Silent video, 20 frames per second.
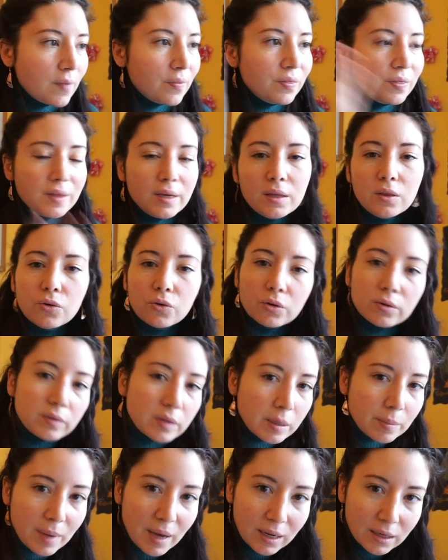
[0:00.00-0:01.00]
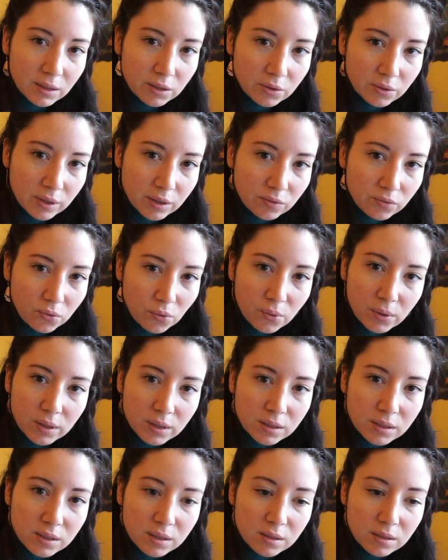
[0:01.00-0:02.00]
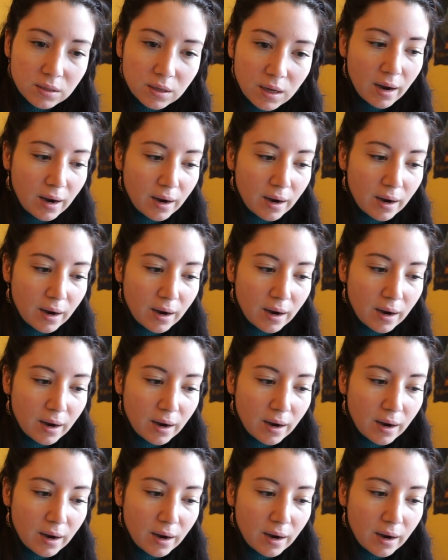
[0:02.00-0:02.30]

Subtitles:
Neither of them had a great voice,